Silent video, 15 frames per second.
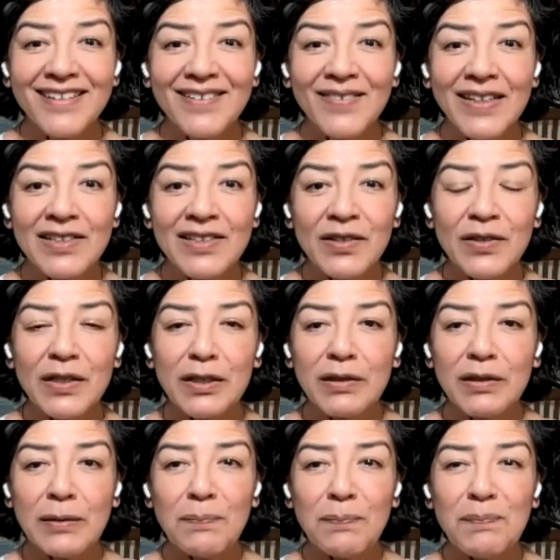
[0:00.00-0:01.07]
all right, so you
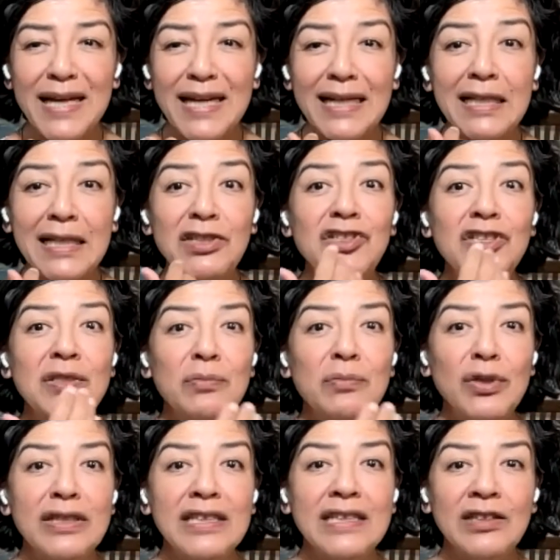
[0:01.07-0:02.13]
can imagine
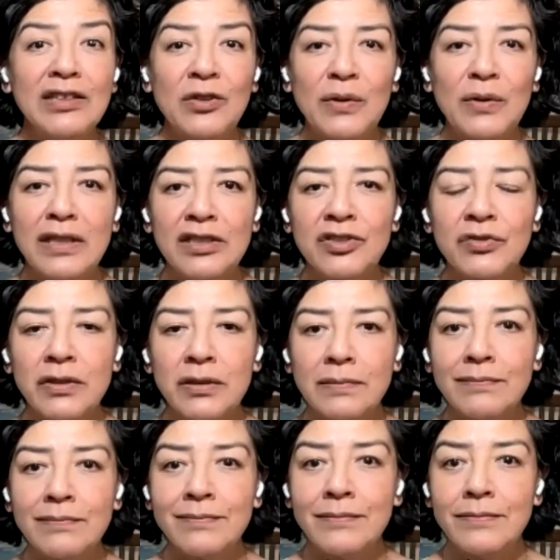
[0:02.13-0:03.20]
breathing in through a nostril.